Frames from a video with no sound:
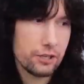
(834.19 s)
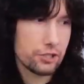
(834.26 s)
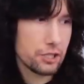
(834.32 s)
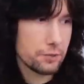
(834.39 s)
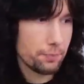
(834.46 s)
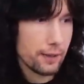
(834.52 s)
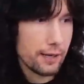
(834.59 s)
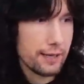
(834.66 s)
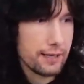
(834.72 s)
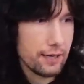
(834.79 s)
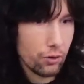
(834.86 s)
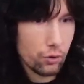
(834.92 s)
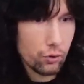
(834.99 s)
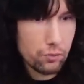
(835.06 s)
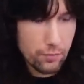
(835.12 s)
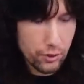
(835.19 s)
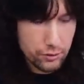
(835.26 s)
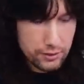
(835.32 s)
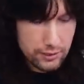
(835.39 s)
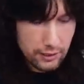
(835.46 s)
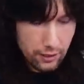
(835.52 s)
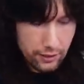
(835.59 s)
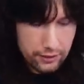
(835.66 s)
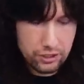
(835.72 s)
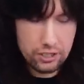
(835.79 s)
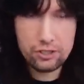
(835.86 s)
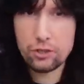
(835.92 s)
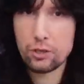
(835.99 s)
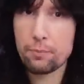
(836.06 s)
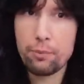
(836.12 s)
She's playing it almost like
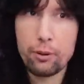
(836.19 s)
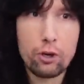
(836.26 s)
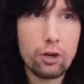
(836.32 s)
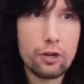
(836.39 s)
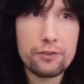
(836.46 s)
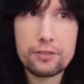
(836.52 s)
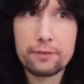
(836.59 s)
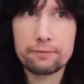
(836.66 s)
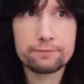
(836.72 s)
she's doing pull-offs.